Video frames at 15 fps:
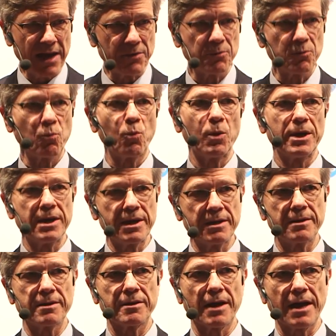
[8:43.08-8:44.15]
And
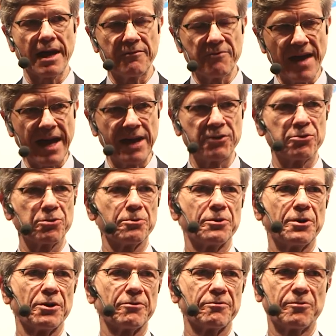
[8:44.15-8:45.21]
we have
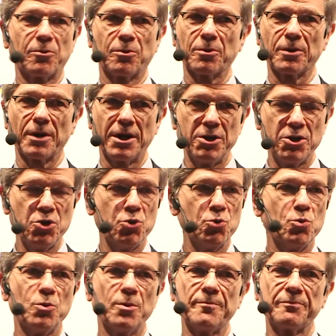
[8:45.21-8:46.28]
entered, therefore, a
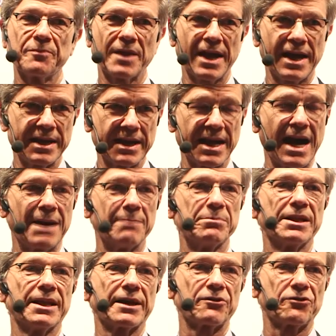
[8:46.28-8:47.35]
new and
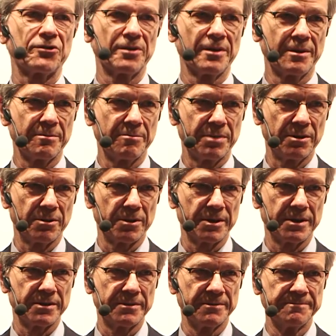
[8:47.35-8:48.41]
complex
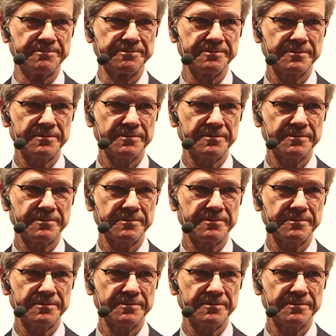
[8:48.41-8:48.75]
period.